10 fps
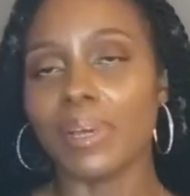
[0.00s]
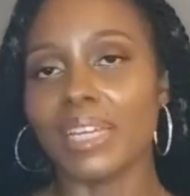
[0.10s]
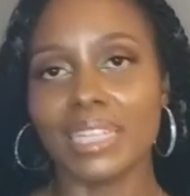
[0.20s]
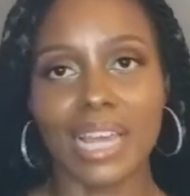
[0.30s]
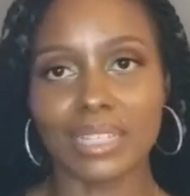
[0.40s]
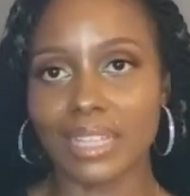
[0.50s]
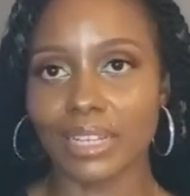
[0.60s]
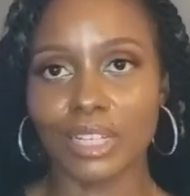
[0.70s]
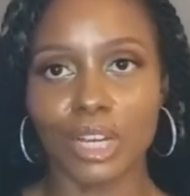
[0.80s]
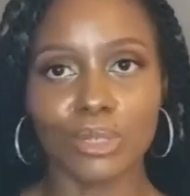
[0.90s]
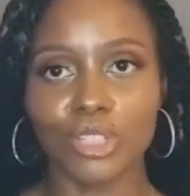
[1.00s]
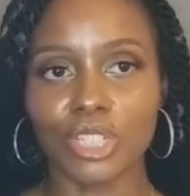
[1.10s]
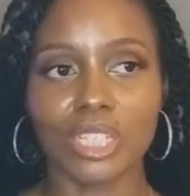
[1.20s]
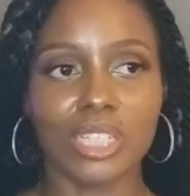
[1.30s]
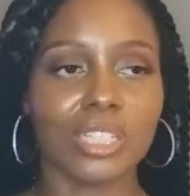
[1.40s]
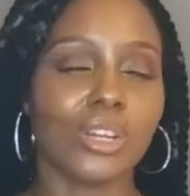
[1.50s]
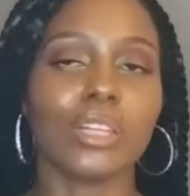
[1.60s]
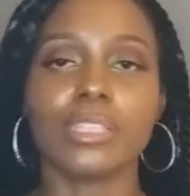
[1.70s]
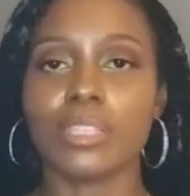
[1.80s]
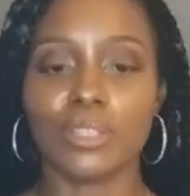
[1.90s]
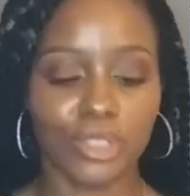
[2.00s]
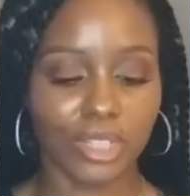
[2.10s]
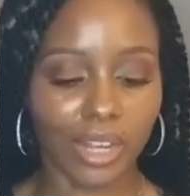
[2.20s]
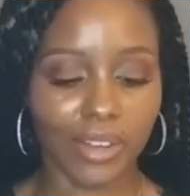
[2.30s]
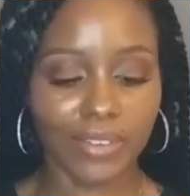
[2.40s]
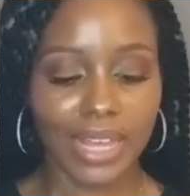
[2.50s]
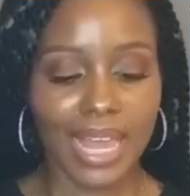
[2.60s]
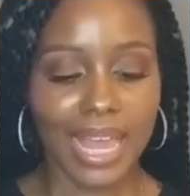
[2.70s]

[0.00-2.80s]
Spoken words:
but he has like coaches and all this other stuff.